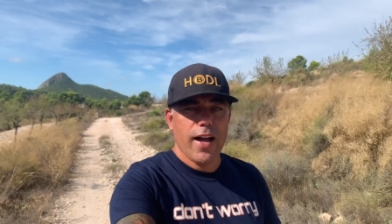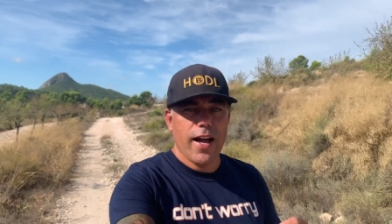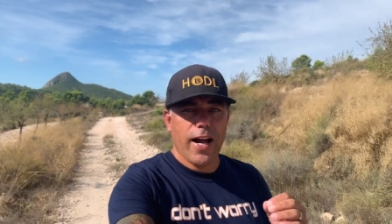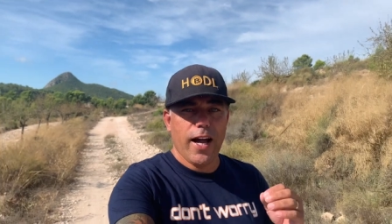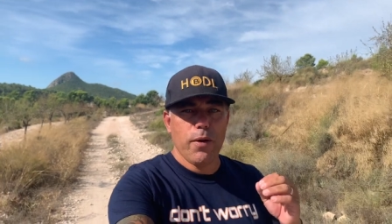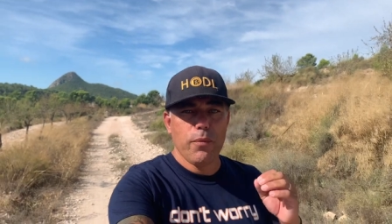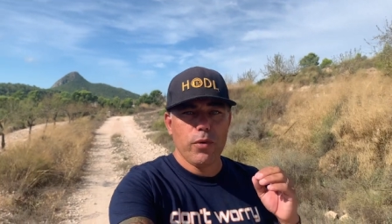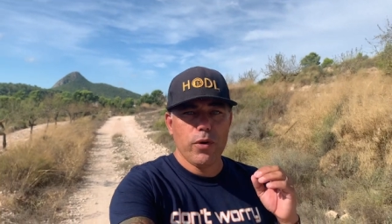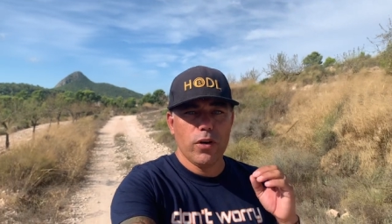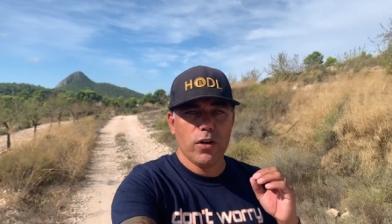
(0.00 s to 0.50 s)

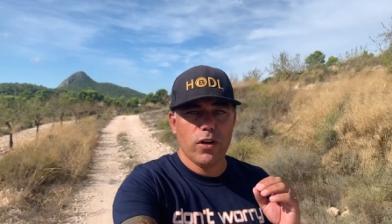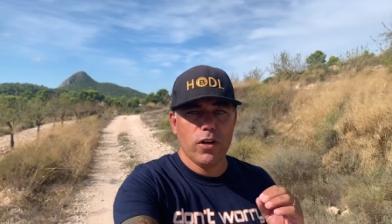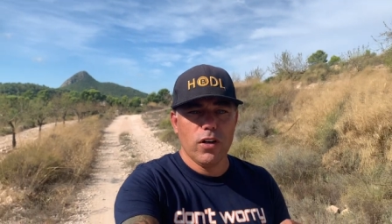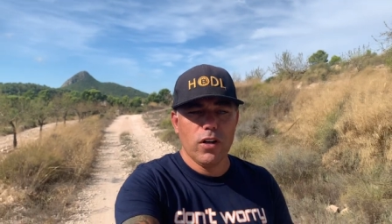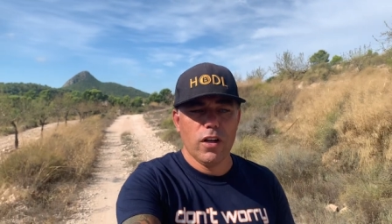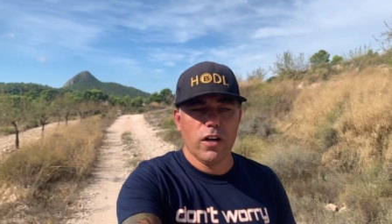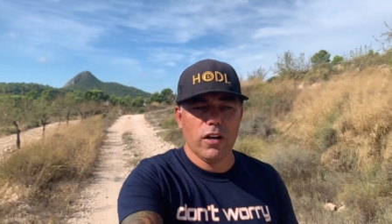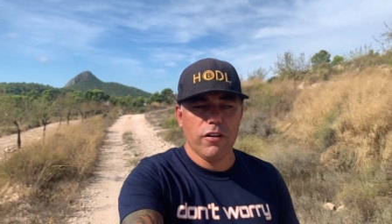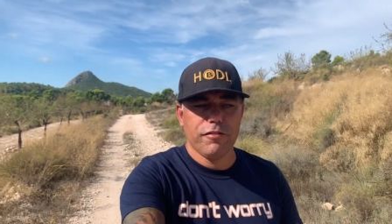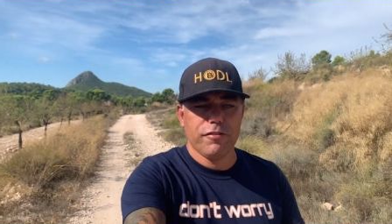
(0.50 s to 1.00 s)
I would
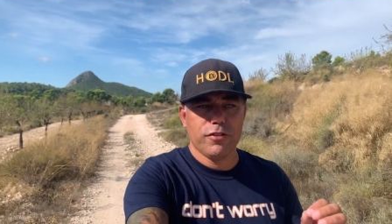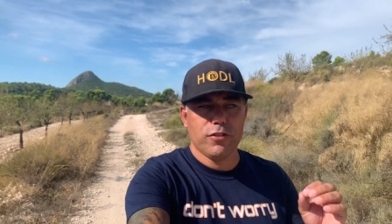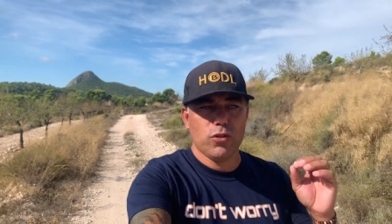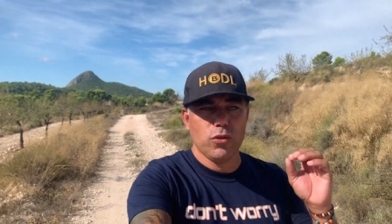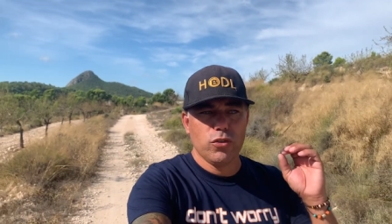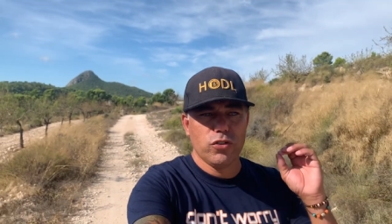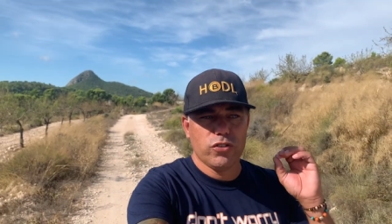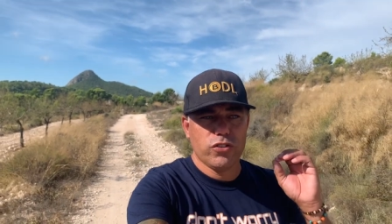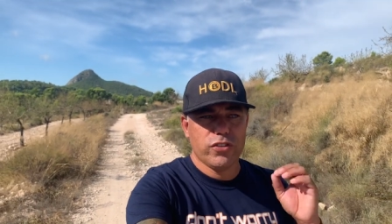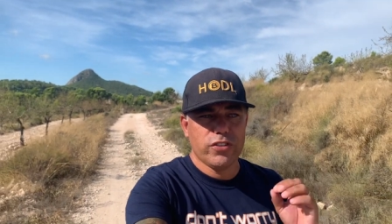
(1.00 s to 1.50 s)
love
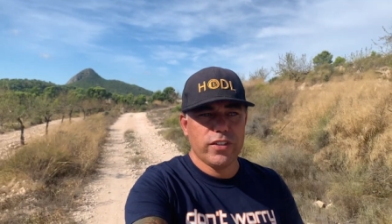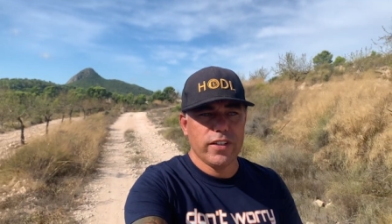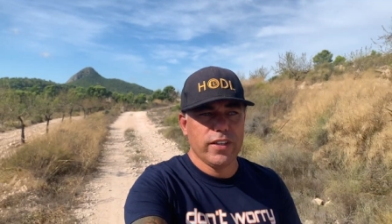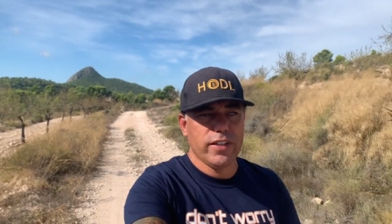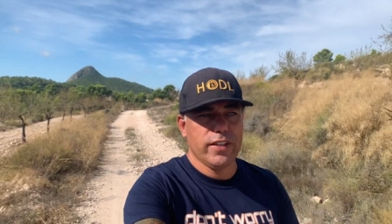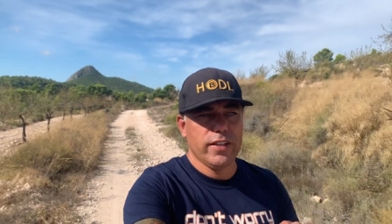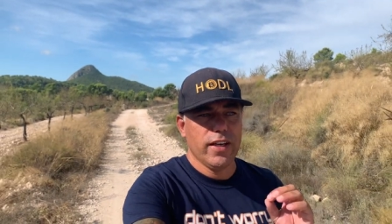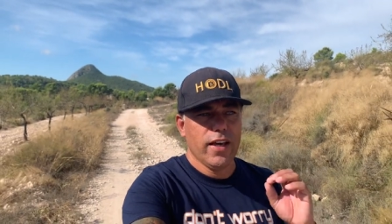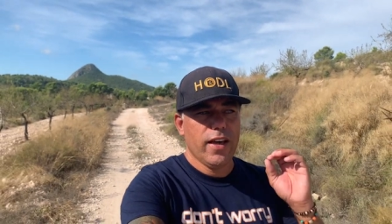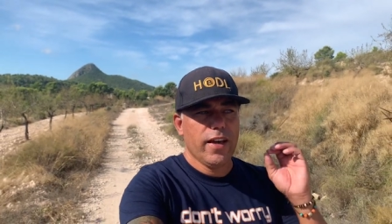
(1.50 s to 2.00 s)
to see